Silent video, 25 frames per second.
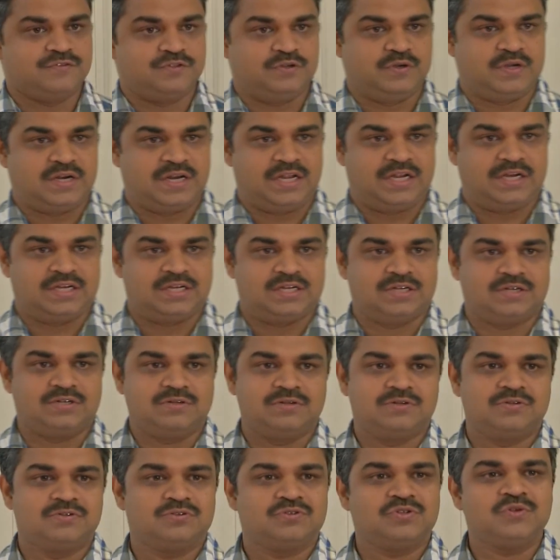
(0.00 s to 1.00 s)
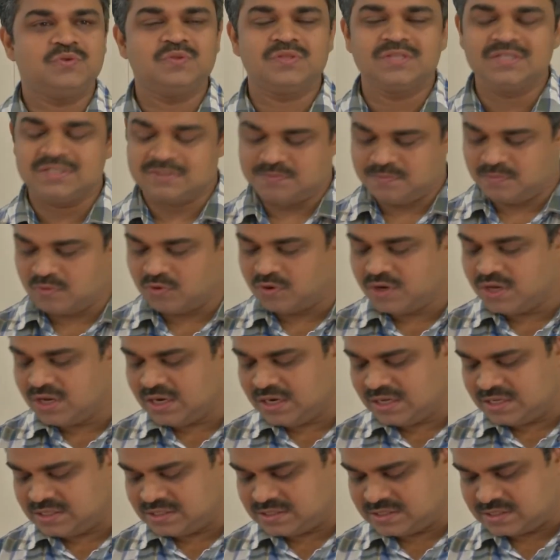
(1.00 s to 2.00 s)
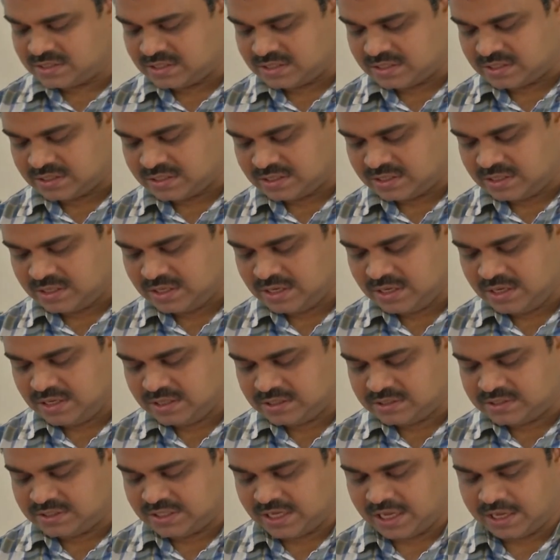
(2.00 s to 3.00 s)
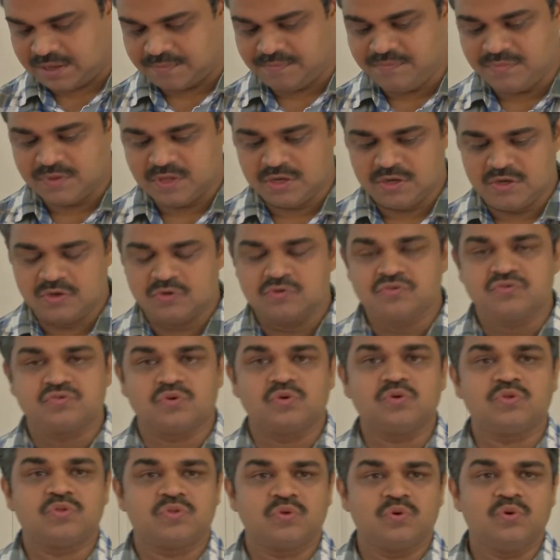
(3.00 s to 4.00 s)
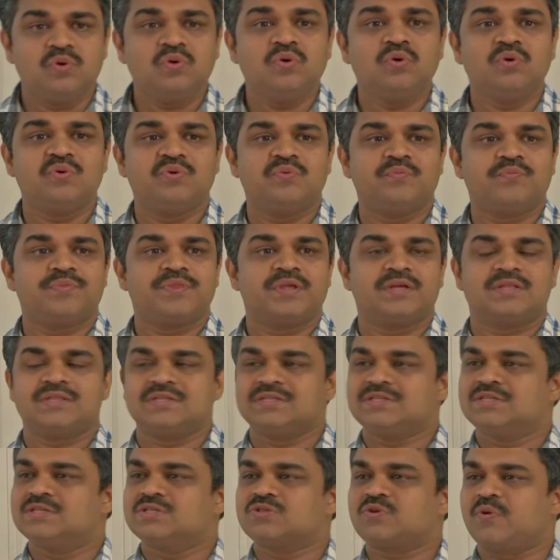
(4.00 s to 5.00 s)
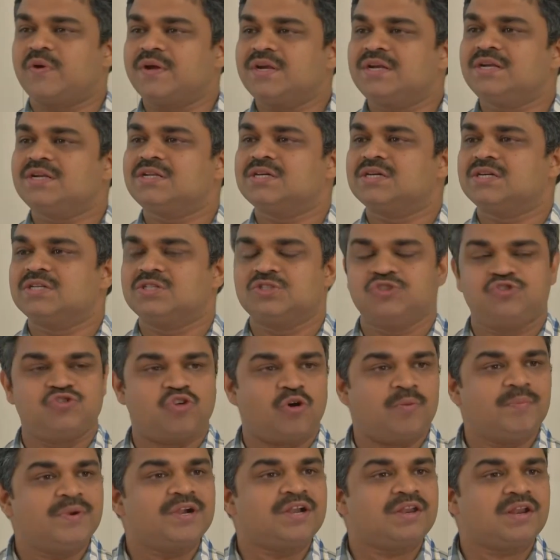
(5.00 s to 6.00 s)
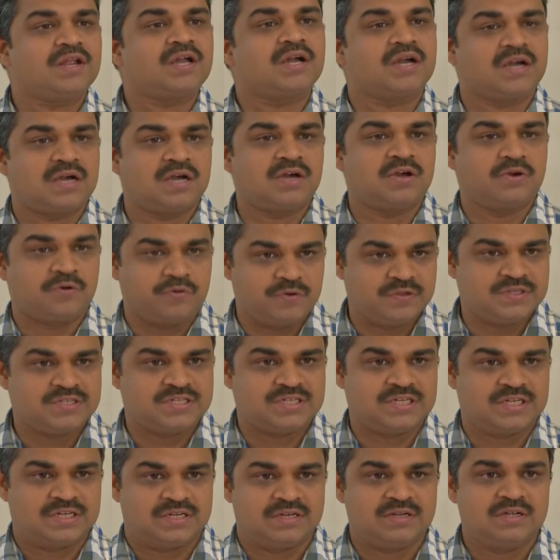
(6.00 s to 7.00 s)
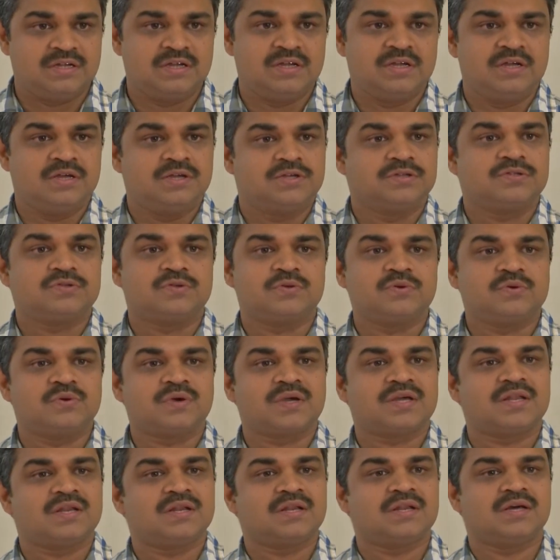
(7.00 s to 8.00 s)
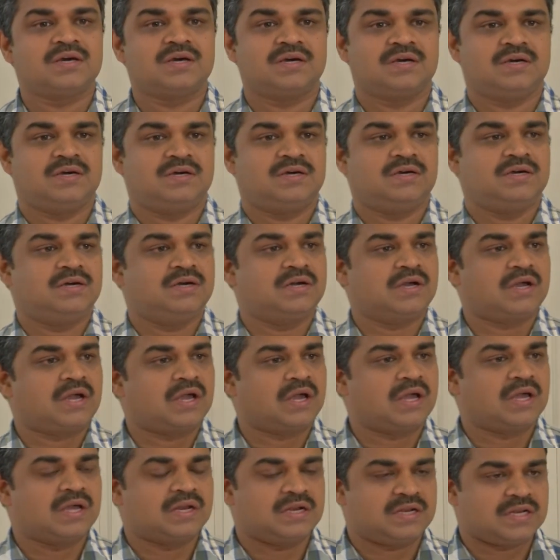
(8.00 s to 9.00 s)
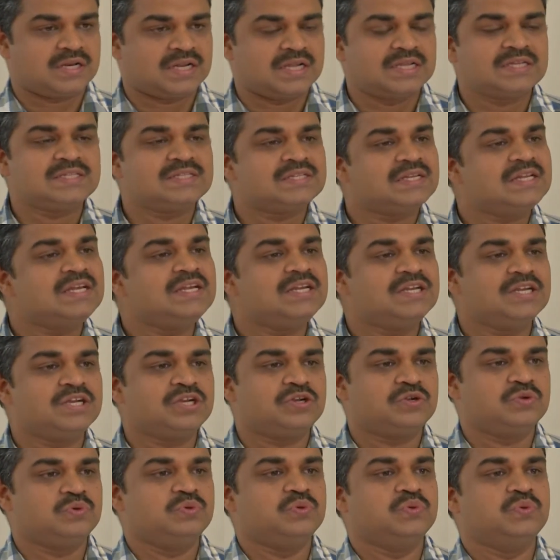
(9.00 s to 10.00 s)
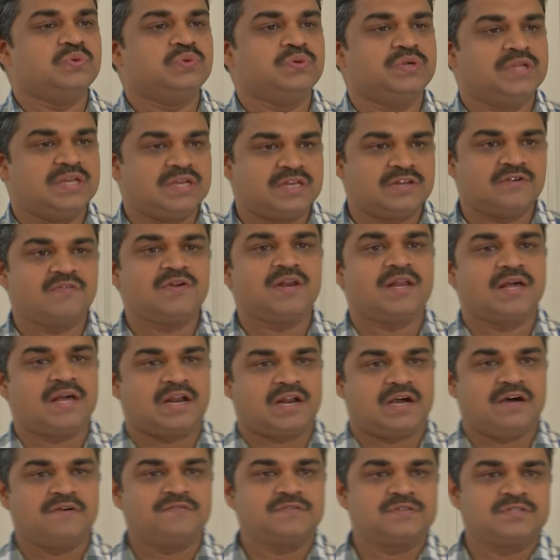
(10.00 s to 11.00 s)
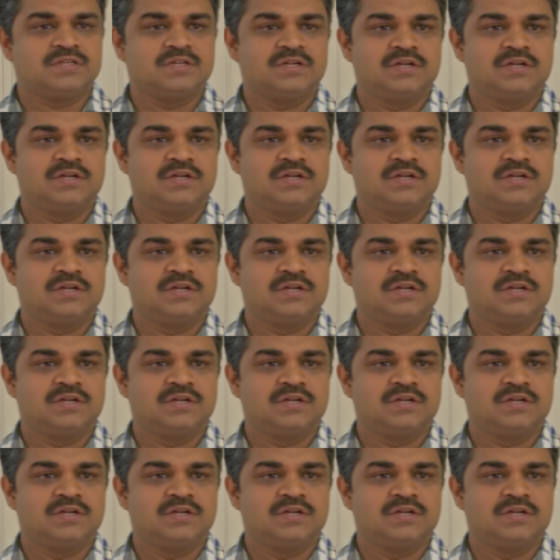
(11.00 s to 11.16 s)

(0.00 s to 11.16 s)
you created. So, this model is same. So, though this is quite a geometric question, so you can translate it to interval graphs